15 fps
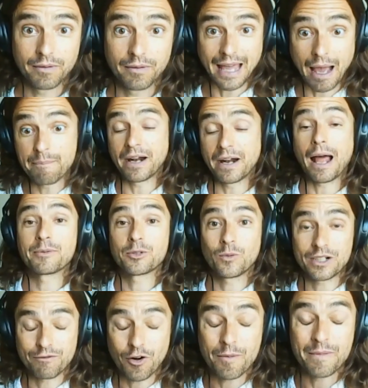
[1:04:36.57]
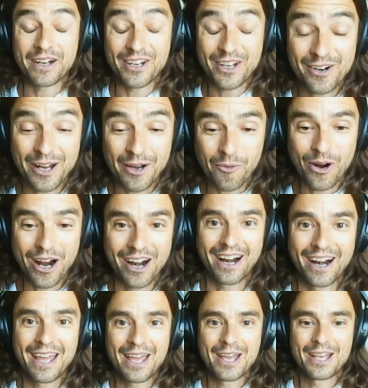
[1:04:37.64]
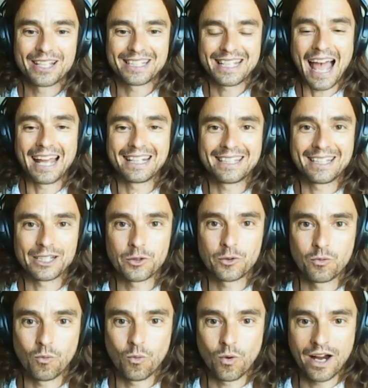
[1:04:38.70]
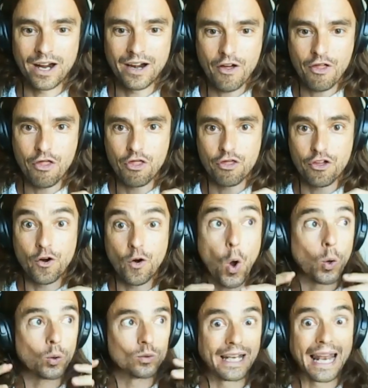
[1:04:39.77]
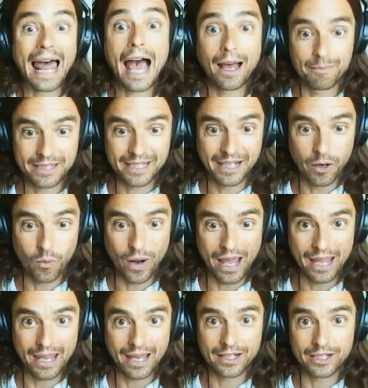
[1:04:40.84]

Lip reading: that perhaps was from an era where scientists were their own labs in a way.